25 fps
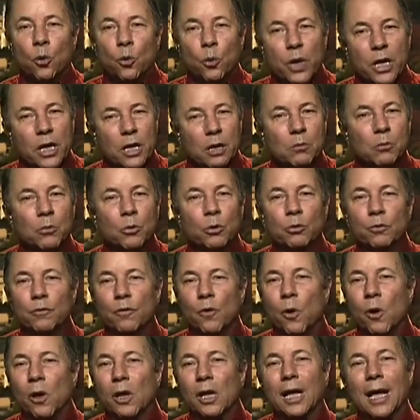we can move
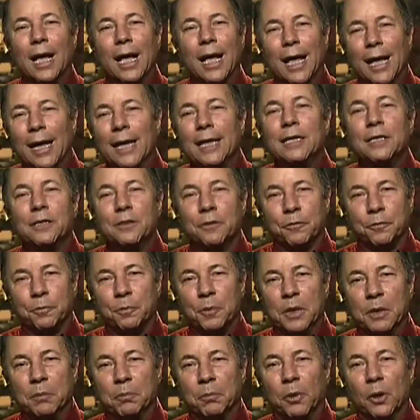all kinds of
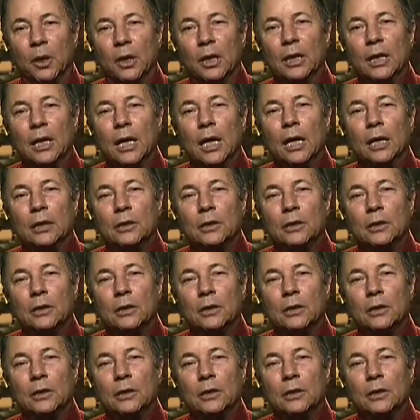people